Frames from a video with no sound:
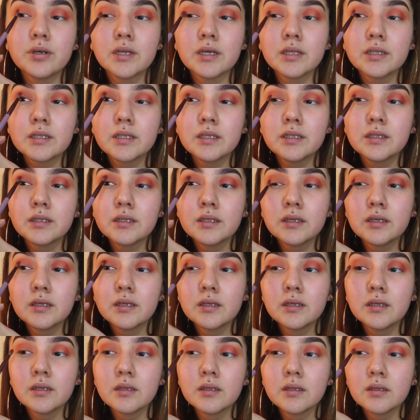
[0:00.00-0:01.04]
nothing.
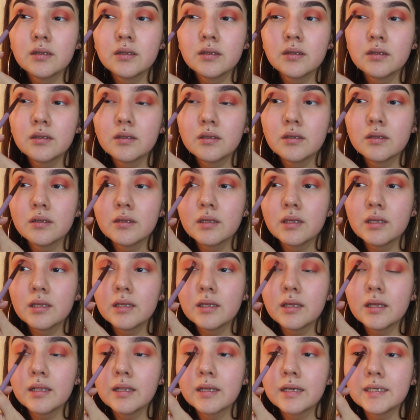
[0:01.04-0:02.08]

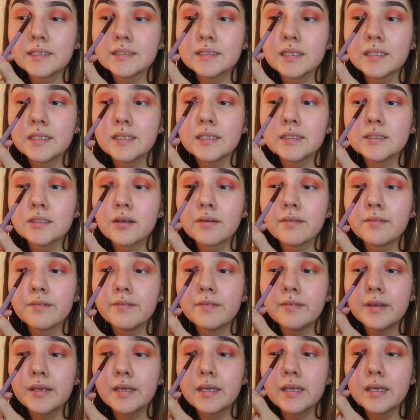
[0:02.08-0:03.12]
And like I said, these are
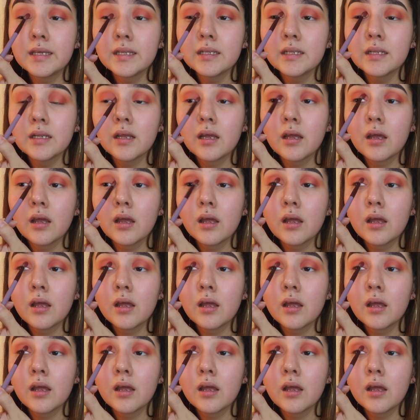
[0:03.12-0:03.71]
vegan,